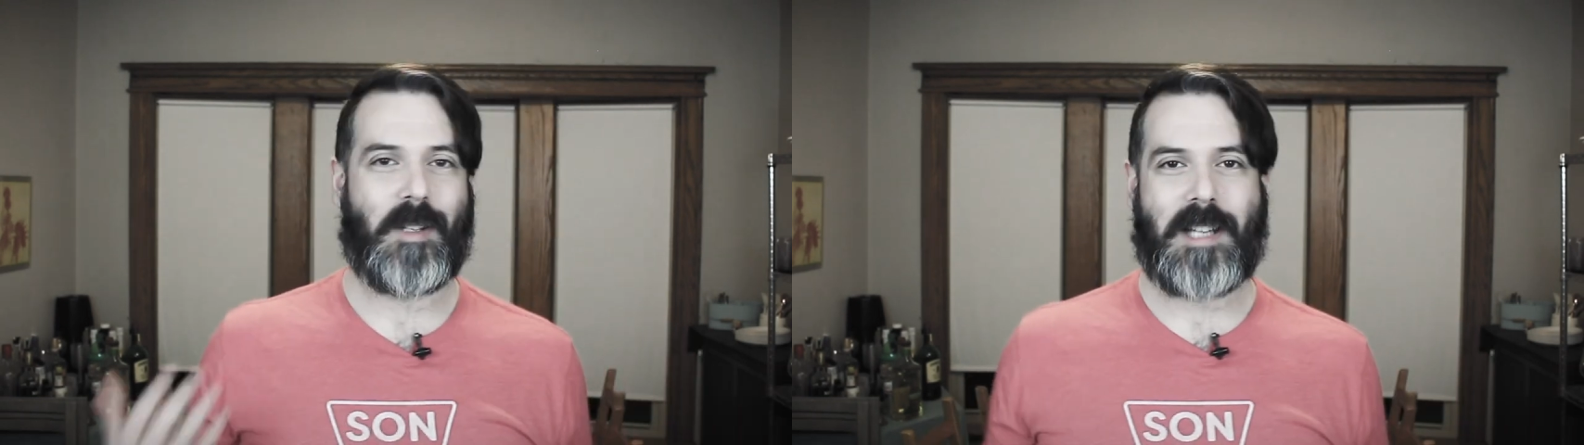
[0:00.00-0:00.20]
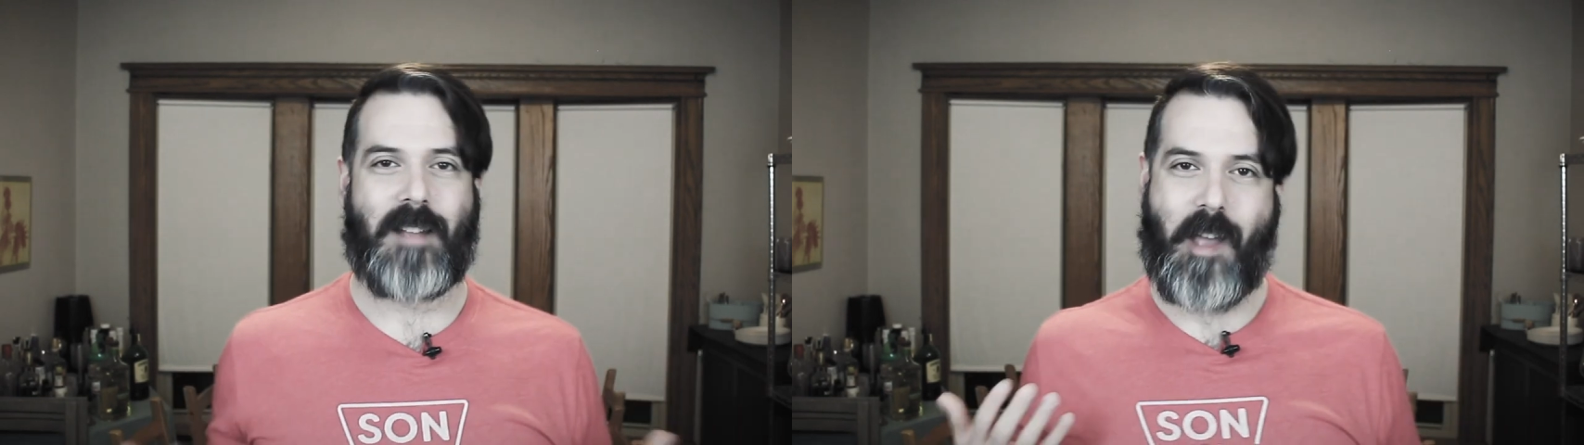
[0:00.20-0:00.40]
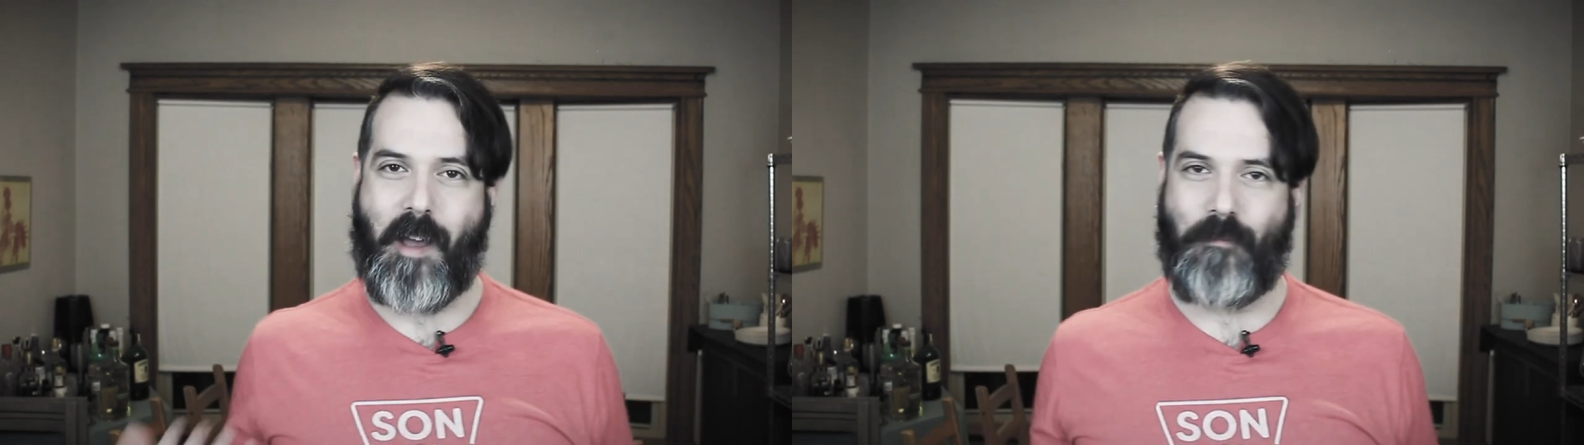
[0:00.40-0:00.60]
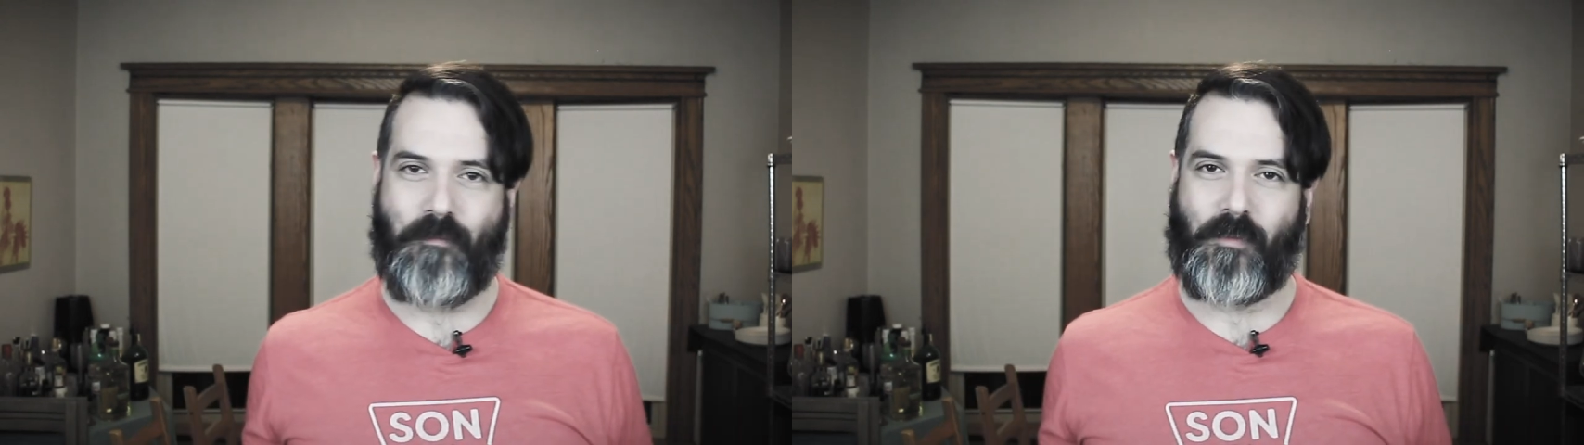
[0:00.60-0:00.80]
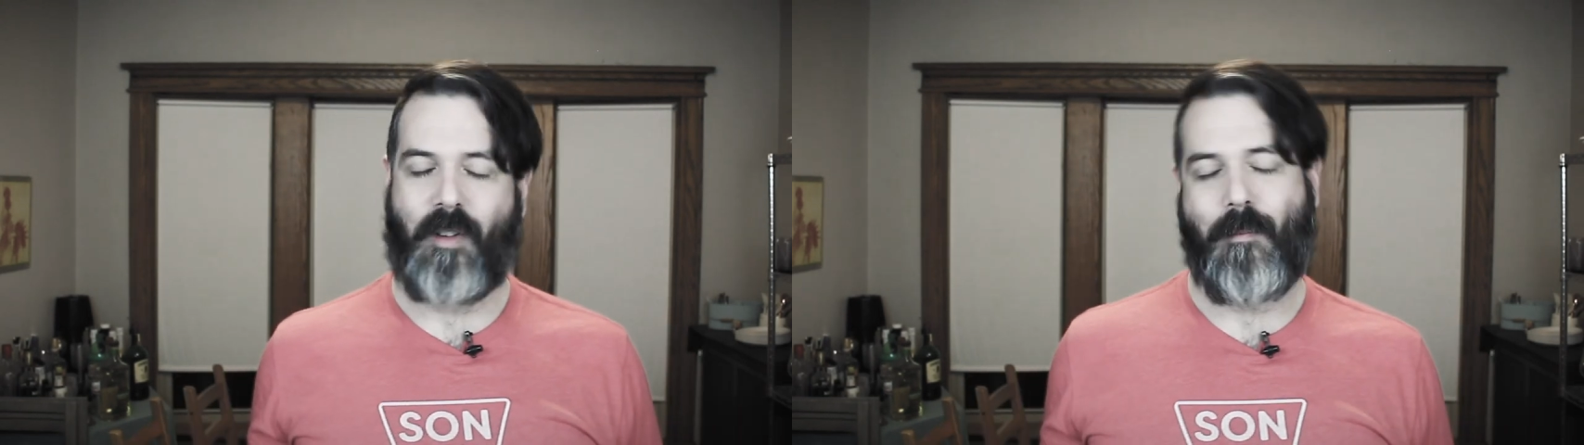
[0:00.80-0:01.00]
it's got
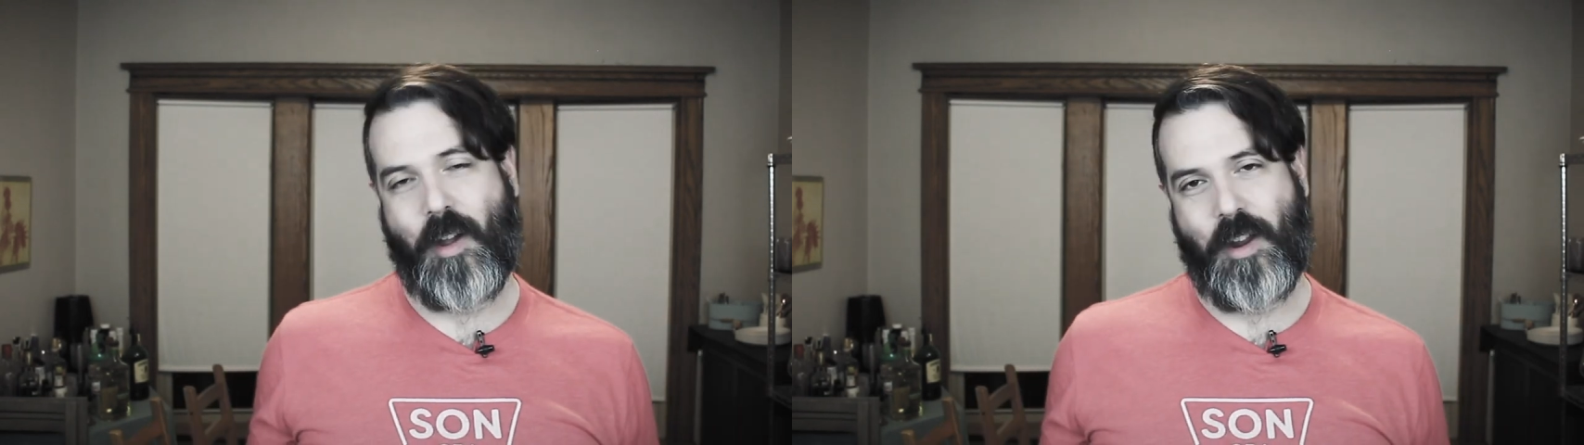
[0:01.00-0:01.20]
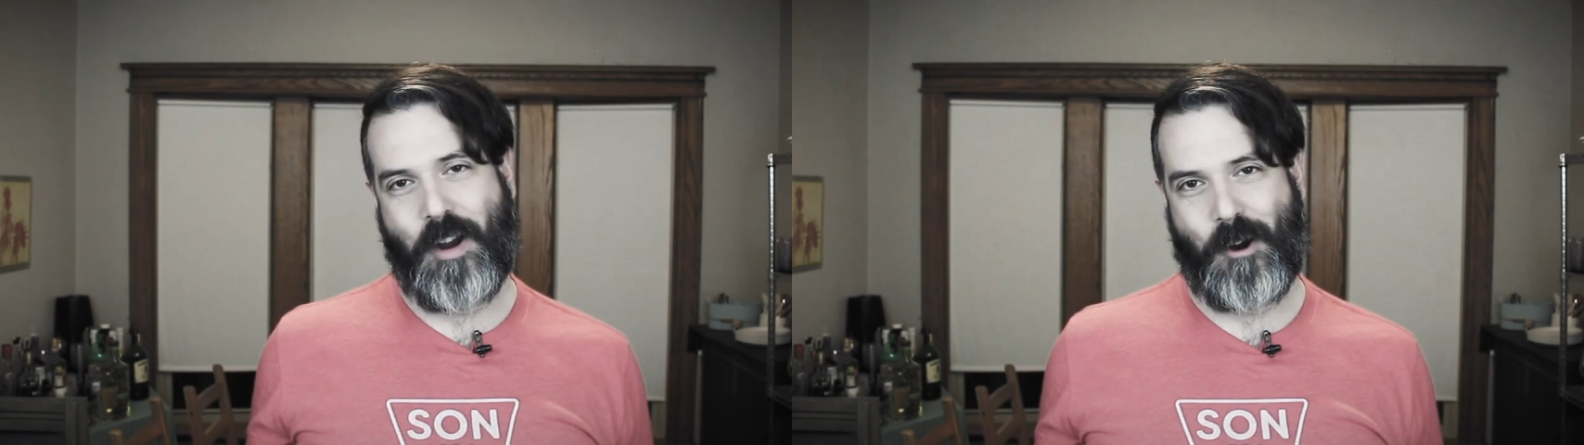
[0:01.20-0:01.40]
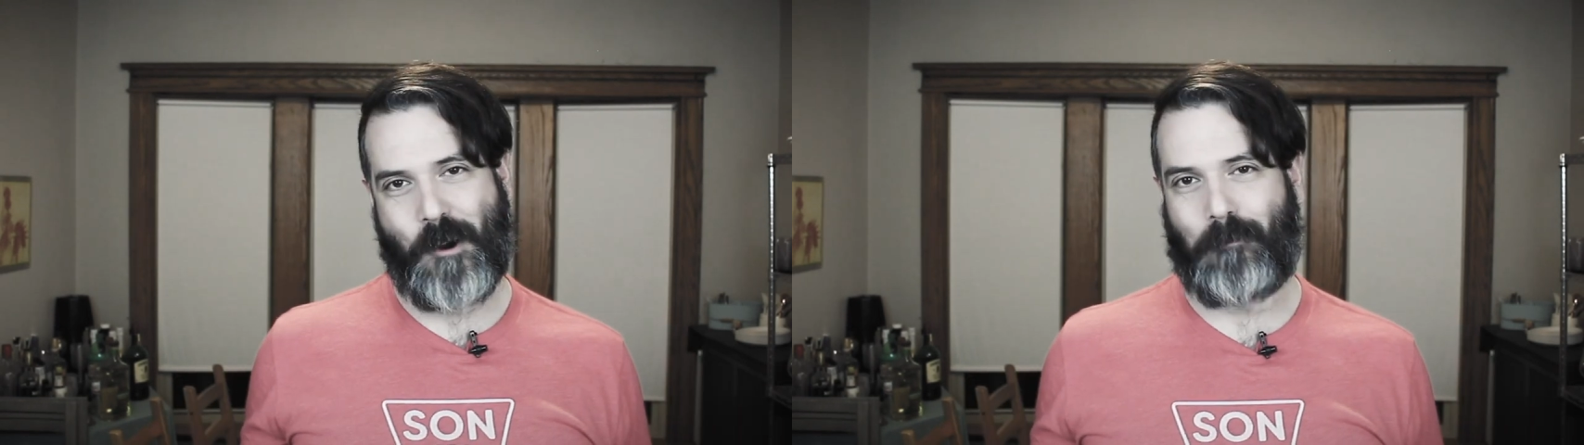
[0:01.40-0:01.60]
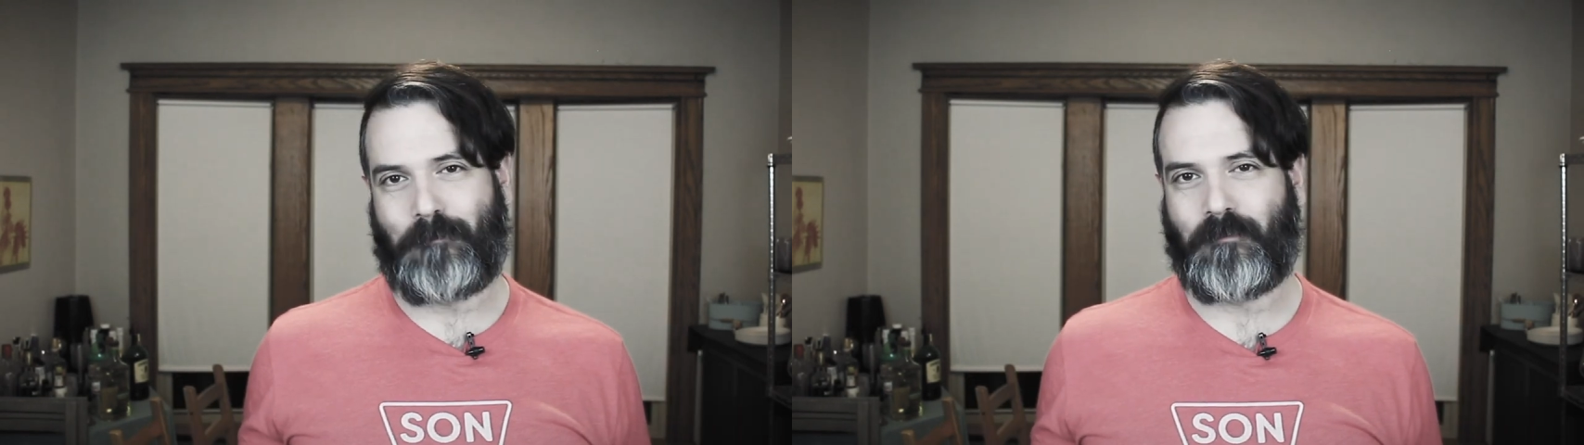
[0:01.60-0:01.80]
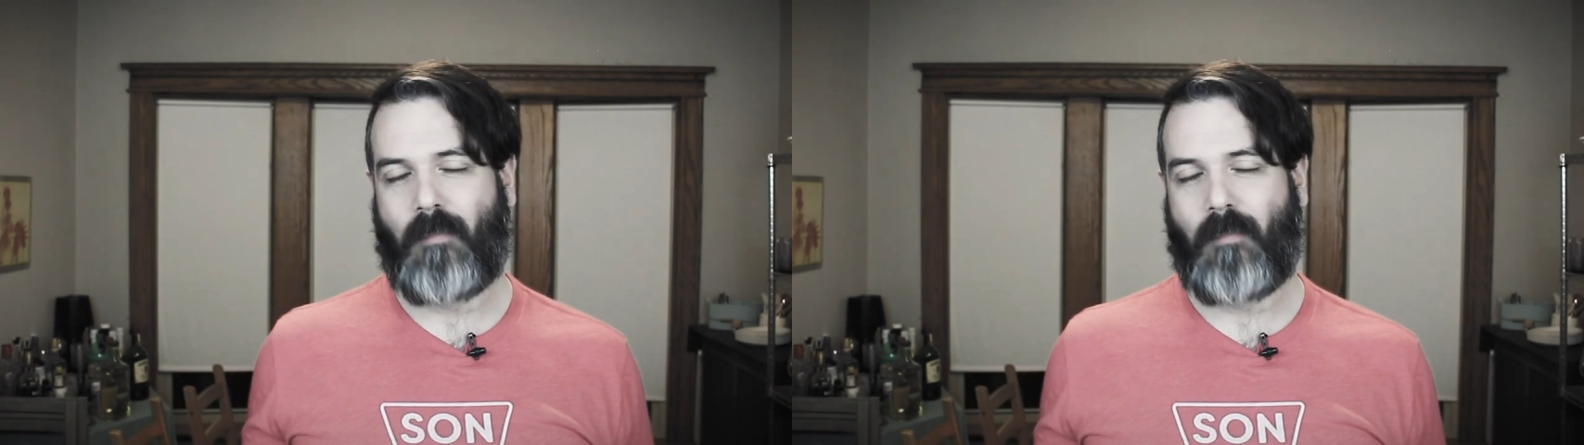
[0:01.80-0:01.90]
that familiar